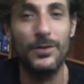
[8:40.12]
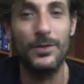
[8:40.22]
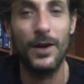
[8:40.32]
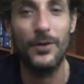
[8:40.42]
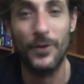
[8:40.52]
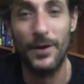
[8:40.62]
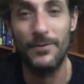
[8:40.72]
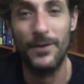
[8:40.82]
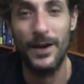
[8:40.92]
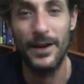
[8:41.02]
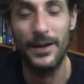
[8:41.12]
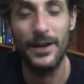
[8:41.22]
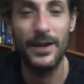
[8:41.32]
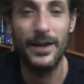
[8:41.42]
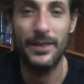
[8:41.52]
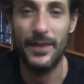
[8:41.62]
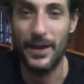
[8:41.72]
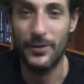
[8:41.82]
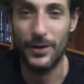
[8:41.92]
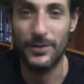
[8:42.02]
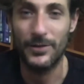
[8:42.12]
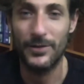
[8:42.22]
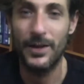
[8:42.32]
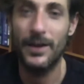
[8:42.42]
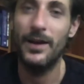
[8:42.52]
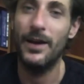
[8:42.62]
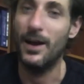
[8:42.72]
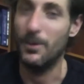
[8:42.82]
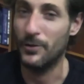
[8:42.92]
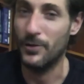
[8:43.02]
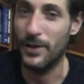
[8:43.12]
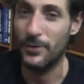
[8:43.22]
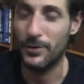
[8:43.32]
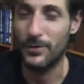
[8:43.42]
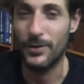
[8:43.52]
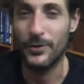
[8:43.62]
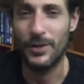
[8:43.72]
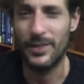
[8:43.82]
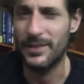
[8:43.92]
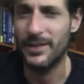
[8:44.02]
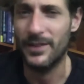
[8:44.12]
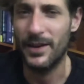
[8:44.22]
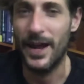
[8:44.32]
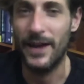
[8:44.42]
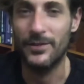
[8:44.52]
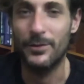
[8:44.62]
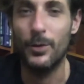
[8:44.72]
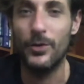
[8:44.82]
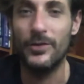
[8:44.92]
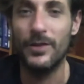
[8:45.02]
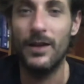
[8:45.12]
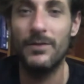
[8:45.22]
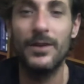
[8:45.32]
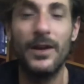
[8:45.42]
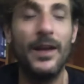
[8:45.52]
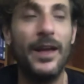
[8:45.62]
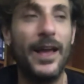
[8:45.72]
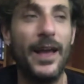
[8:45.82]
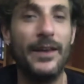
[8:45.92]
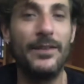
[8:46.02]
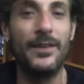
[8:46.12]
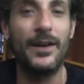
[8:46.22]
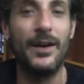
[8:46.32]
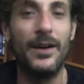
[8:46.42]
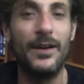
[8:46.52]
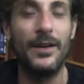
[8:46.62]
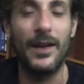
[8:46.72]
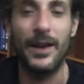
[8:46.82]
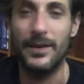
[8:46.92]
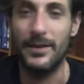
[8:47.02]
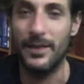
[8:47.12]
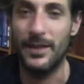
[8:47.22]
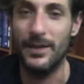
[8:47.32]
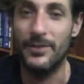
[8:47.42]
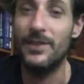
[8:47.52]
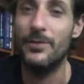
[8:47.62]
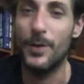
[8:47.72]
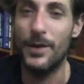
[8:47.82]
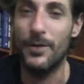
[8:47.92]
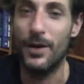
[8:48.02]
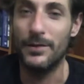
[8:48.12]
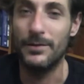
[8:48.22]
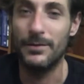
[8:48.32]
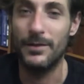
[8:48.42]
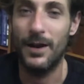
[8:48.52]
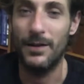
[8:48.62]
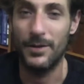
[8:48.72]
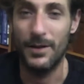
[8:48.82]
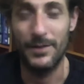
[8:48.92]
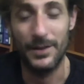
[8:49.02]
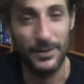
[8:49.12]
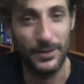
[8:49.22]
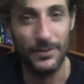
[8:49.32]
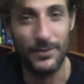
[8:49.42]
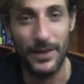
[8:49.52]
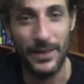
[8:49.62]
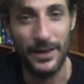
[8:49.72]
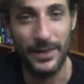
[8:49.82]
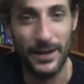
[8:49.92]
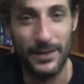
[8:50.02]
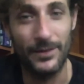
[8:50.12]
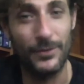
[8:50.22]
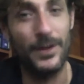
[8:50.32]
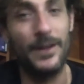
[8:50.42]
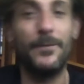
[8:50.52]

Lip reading: I'll try and find the Hendrix, original Hendrix version. I think that's on Axis Bold as Love, and the Stevie Ray Vaughn cover of it. And you can find that at the end of this video.